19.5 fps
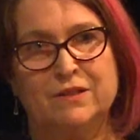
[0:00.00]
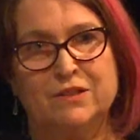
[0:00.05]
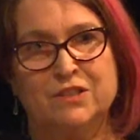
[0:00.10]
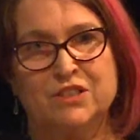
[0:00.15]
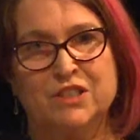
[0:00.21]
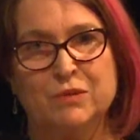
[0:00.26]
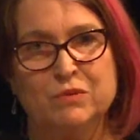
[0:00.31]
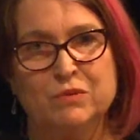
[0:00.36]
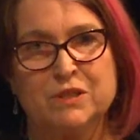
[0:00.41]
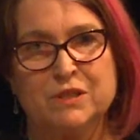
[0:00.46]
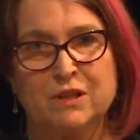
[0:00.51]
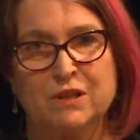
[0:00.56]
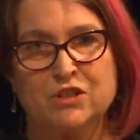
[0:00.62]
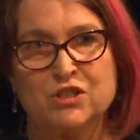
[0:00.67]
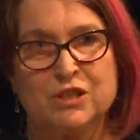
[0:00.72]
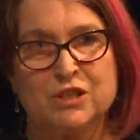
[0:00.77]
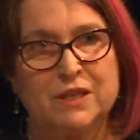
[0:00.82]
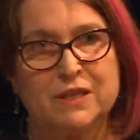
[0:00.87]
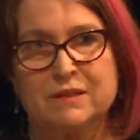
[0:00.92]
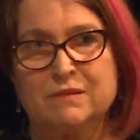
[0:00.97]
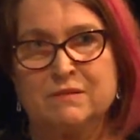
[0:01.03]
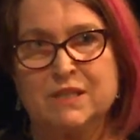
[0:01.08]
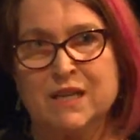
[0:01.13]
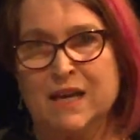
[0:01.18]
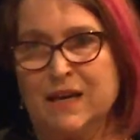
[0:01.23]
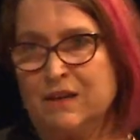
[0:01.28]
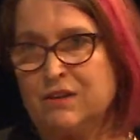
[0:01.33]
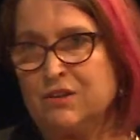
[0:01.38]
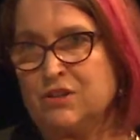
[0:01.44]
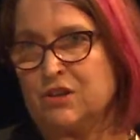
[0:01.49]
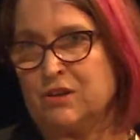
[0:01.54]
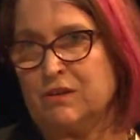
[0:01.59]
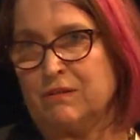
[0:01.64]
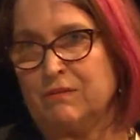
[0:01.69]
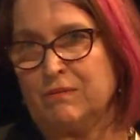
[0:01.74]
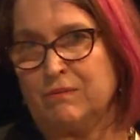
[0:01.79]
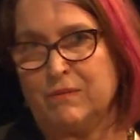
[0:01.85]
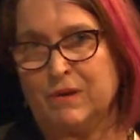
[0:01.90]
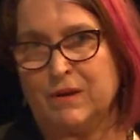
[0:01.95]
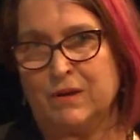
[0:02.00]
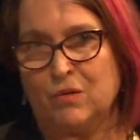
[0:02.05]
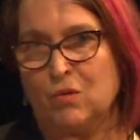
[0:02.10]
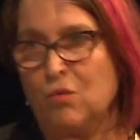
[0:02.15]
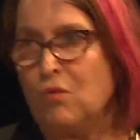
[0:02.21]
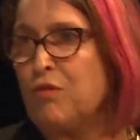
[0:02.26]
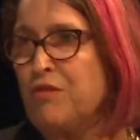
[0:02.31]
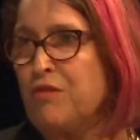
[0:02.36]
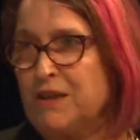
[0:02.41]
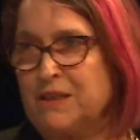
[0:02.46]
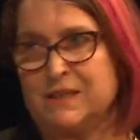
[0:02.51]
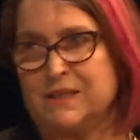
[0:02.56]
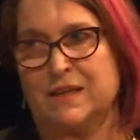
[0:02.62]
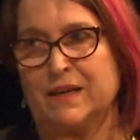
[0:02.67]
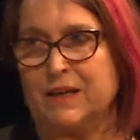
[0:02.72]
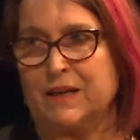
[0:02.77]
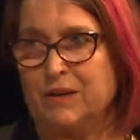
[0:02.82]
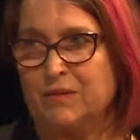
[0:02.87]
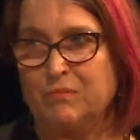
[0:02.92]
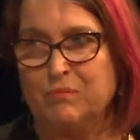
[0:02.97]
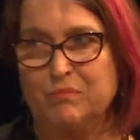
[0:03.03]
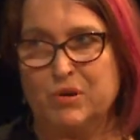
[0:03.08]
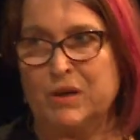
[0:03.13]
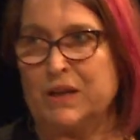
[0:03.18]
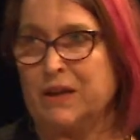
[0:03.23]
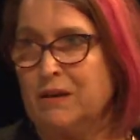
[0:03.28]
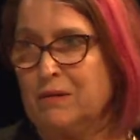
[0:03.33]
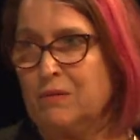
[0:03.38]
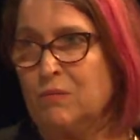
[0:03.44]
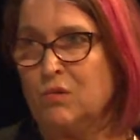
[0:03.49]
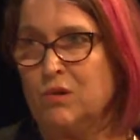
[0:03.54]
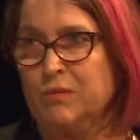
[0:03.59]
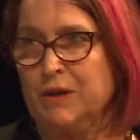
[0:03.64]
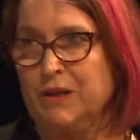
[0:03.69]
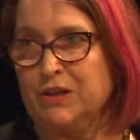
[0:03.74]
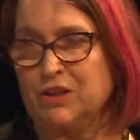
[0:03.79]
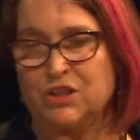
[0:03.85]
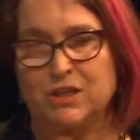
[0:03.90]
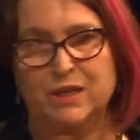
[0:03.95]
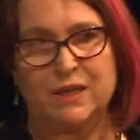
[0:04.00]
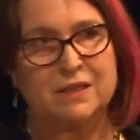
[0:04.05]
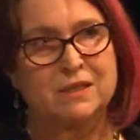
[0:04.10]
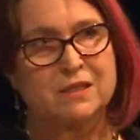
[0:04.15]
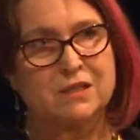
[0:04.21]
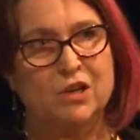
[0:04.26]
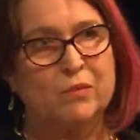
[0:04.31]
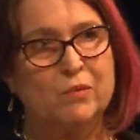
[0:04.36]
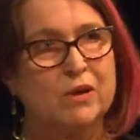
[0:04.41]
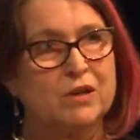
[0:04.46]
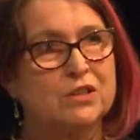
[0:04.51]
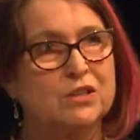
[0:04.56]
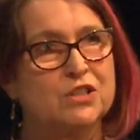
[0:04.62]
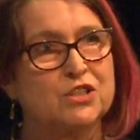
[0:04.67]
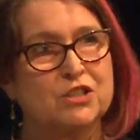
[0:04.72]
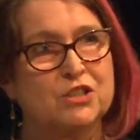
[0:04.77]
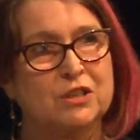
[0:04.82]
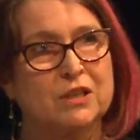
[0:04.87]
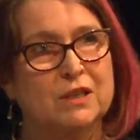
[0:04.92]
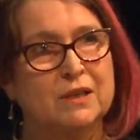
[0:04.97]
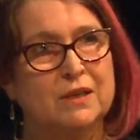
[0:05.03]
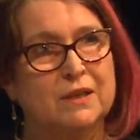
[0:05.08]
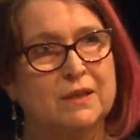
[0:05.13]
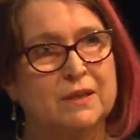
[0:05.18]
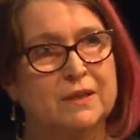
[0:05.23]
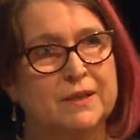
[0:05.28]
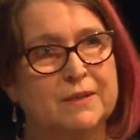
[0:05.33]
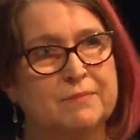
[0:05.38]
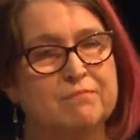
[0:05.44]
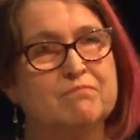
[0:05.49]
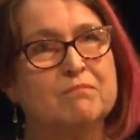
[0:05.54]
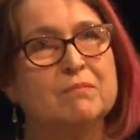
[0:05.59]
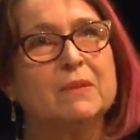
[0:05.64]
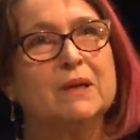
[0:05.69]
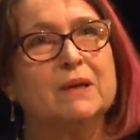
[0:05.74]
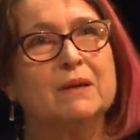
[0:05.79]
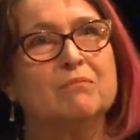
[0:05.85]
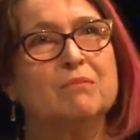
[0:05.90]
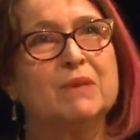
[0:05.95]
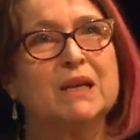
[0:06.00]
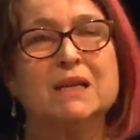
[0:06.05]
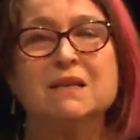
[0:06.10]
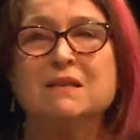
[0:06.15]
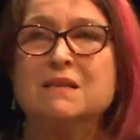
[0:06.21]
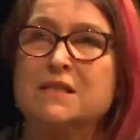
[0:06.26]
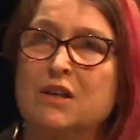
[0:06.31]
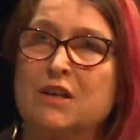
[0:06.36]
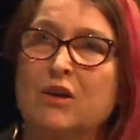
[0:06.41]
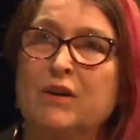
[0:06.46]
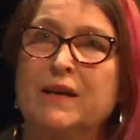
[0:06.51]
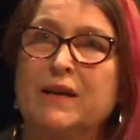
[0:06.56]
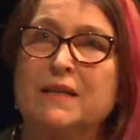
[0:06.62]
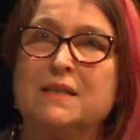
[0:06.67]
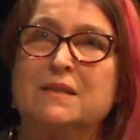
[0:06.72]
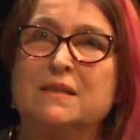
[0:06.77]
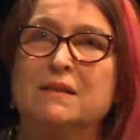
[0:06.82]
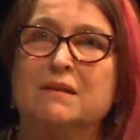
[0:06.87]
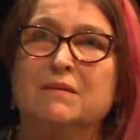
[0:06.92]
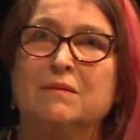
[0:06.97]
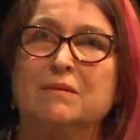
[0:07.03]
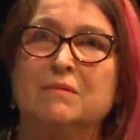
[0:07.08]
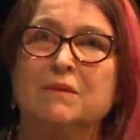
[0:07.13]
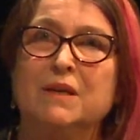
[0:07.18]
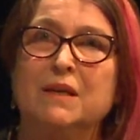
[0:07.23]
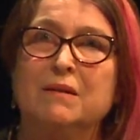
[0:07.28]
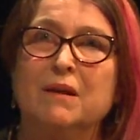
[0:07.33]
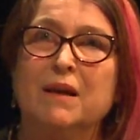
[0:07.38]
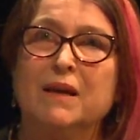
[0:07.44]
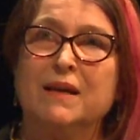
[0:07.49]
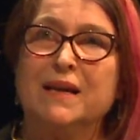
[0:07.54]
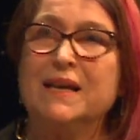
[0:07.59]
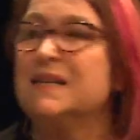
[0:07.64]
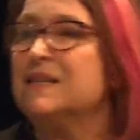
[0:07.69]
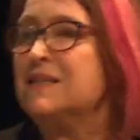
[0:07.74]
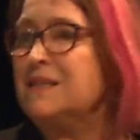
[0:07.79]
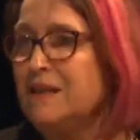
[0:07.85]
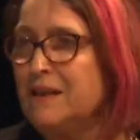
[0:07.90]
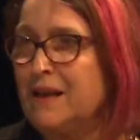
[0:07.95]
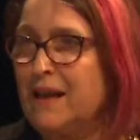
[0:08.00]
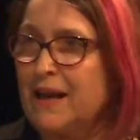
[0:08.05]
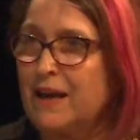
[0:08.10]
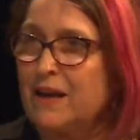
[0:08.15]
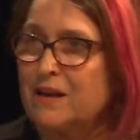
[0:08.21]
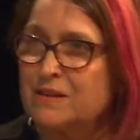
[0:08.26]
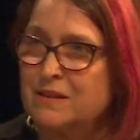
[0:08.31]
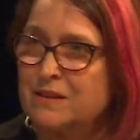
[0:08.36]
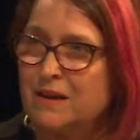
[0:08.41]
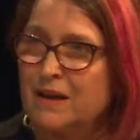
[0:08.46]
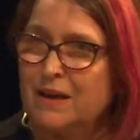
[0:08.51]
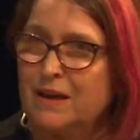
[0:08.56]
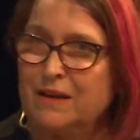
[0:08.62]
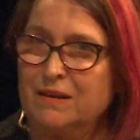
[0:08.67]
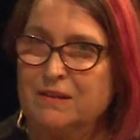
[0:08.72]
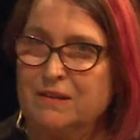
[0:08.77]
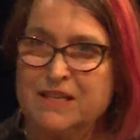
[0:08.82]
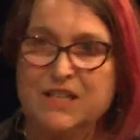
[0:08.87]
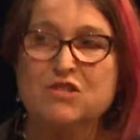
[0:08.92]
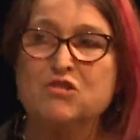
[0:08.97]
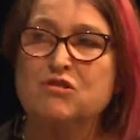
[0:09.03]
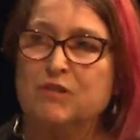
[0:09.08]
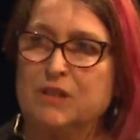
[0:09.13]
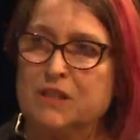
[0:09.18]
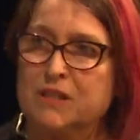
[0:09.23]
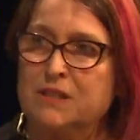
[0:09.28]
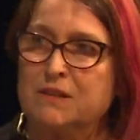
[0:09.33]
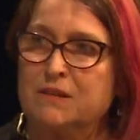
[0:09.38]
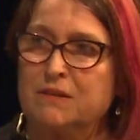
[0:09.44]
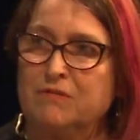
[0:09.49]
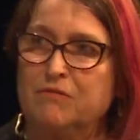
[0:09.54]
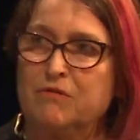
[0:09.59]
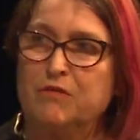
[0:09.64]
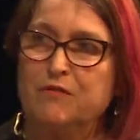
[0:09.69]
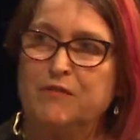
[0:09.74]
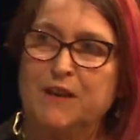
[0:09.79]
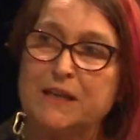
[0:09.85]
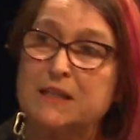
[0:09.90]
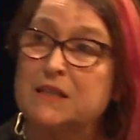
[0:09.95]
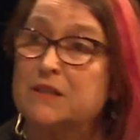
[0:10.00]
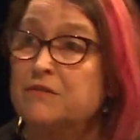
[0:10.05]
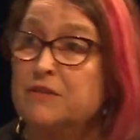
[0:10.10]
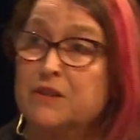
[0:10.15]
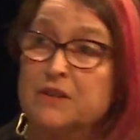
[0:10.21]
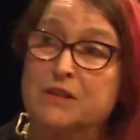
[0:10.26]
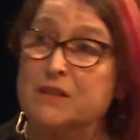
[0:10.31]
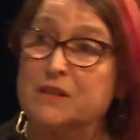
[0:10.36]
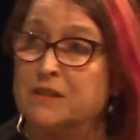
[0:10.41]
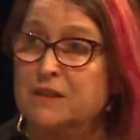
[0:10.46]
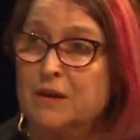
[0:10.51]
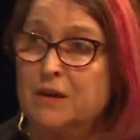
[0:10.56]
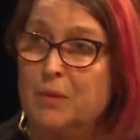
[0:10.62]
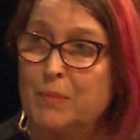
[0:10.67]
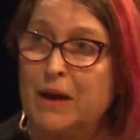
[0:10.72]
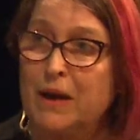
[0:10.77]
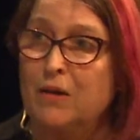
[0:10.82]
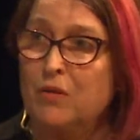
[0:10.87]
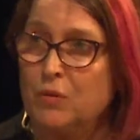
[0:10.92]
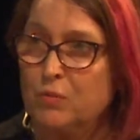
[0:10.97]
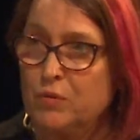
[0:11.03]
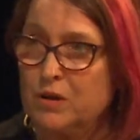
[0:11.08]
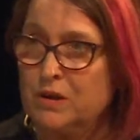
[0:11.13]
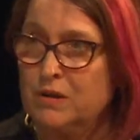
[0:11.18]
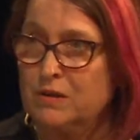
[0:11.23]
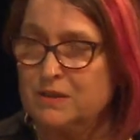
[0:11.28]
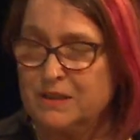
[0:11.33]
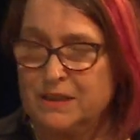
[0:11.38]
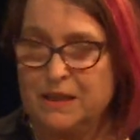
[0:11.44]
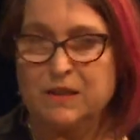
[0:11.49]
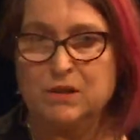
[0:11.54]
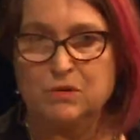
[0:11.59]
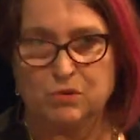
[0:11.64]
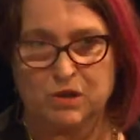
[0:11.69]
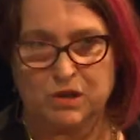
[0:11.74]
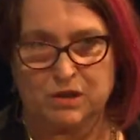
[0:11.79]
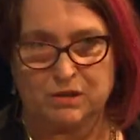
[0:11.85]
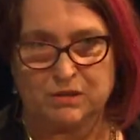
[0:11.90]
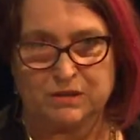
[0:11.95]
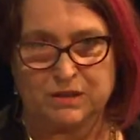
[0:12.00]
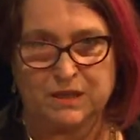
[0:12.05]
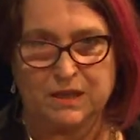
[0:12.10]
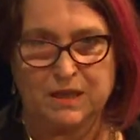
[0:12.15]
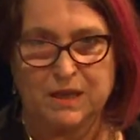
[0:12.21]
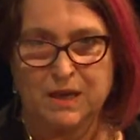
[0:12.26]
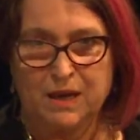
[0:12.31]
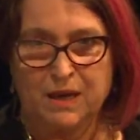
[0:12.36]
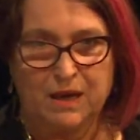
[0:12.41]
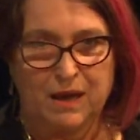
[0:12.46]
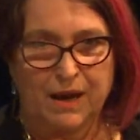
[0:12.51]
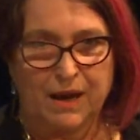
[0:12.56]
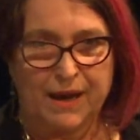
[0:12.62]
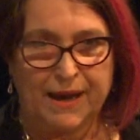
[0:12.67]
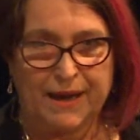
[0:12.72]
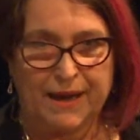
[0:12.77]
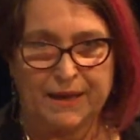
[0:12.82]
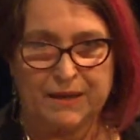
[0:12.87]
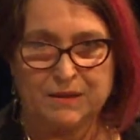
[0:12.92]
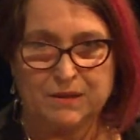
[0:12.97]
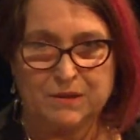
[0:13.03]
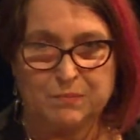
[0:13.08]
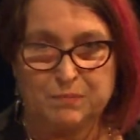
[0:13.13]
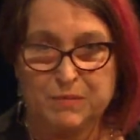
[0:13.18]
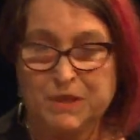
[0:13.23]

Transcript: she was such an intelligent, authentic and brilliant woman. She had so much insight and intellect and interest and reflectiveness about the world and in the world, and